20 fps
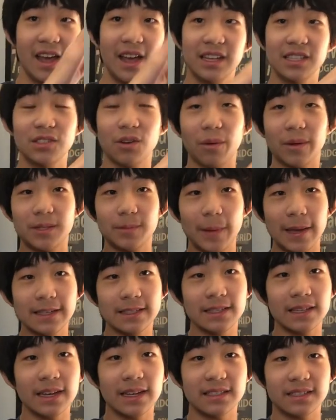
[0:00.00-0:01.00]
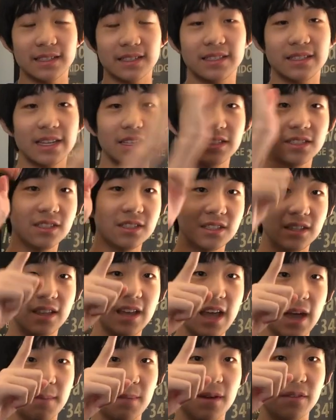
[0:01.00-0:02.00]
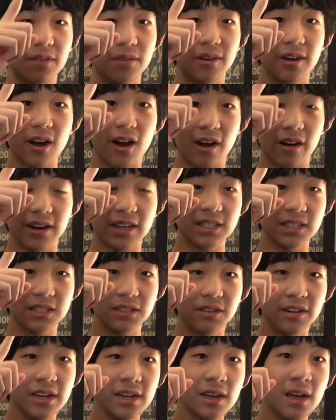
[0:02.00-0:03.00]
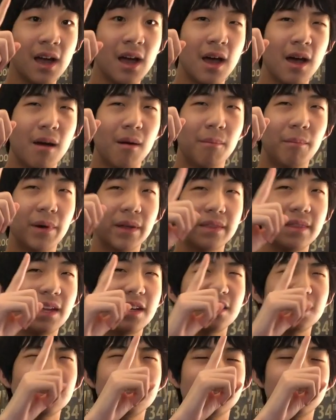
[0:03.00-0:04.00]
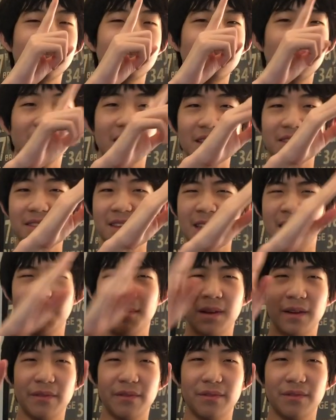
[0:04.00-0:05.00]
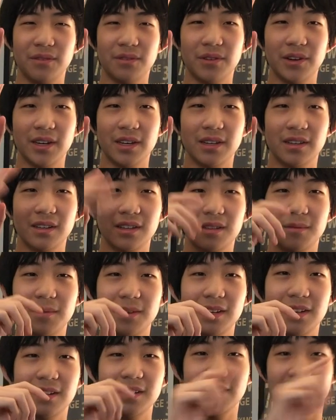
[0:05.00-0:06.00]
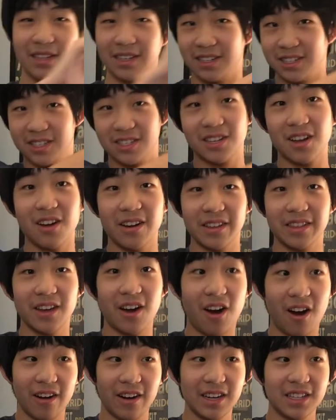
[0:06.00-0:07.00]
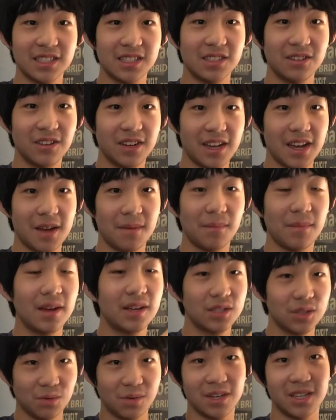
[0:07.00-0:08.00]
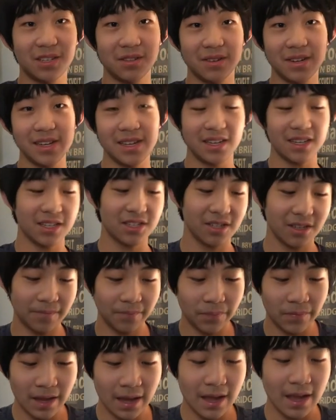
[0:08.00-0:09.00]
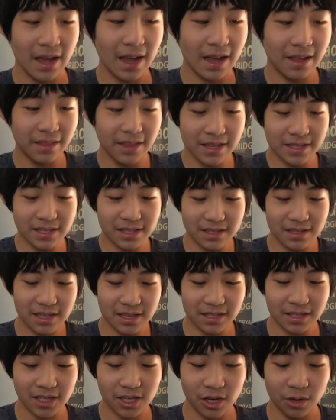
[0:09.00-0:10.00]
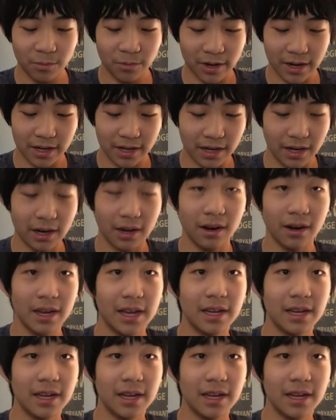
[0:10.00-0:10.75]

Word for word: So it's basically a successor to the MF3 RS3, but they just took out the MF3 at the beginning and they just called it the RS3M 2020 edition. And this is this cube right here.